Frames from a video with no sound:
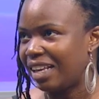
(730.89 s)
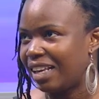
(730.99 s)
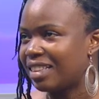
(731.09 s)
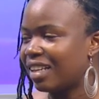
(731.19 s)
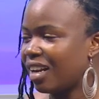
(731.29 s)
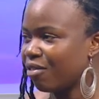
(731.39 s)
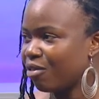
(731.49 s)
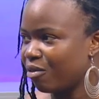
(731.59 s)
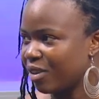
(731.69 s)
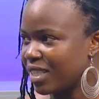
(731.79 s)
in the life
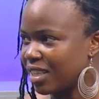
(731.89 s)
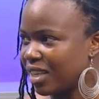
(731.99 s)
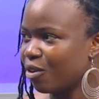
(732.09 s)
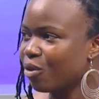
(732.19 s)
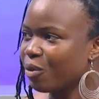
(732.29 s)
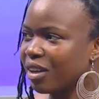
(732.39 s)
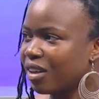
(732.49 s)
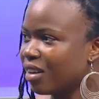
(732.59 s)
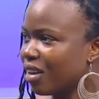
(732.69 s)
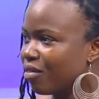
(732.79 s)
of Wezi. You're not
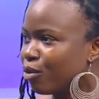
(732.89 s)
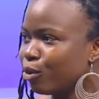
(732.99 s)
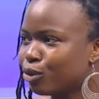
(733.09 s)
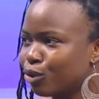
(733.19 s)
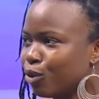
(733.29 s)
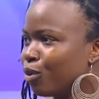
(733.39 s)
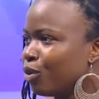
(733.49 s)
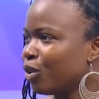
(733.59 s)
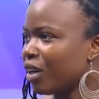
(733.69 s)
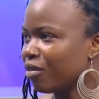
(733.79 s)
working, you have no show,
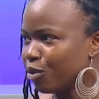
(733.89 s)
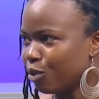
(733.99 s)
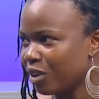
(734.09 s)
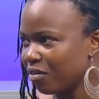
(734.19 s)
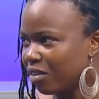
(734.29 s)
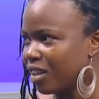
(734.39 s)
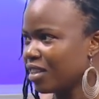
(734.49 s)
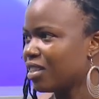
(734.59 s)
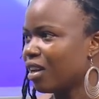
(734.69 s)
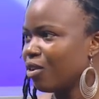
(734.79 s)
you have no
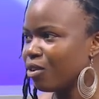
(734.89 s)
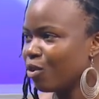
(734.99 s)
event, you're not